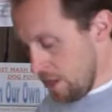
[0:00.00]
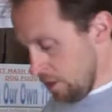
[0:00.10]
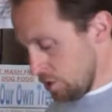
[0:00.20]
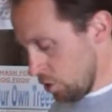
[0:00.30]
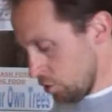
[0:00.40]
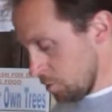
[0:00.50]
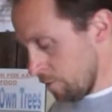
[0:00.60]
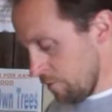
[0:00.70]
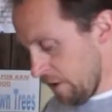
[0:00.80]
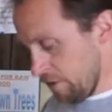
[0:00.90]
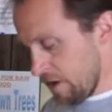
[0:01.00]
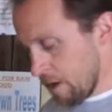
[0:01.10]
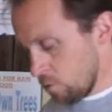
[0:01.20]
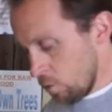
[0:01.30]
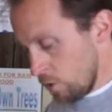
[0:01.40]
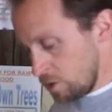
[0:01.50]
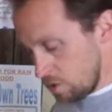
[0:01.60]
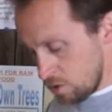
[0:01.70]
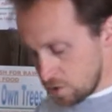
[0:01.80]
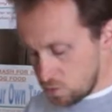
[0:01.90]
So to prevent that, what we
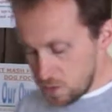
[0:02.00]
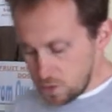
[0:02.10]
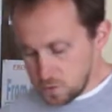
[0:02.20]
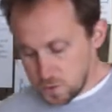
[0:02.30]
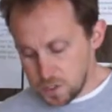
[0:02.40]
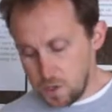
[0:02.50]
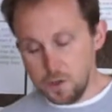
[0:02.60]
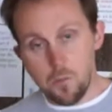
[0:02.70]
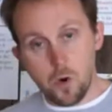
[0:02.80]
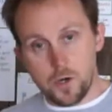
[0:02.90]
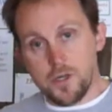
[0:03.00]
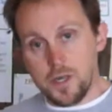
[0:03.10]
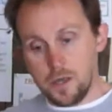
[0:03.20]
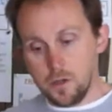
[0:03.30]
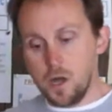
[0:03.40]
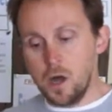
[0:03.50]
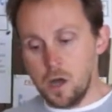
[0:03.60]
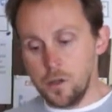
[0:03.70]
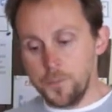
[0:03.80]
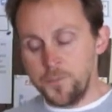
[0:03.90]
do is we use what's called a martingale
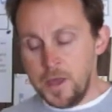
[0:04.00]
collar.